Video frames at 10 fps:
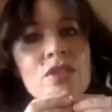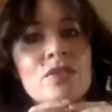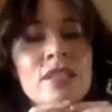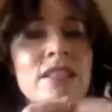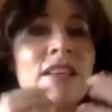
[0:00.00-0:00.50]
you'll
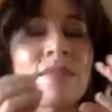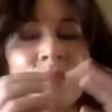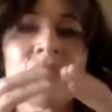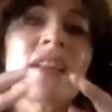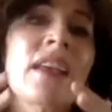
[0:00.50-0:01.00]
see that
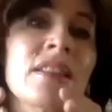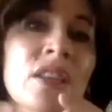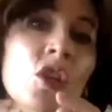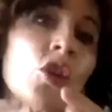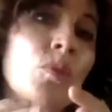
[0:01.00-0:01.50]
it has a
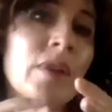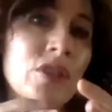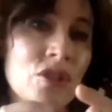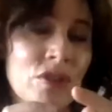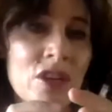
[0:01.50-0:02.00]
cubic
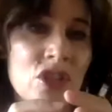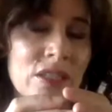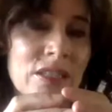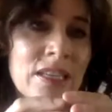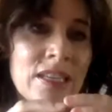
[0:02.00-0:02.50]
structure.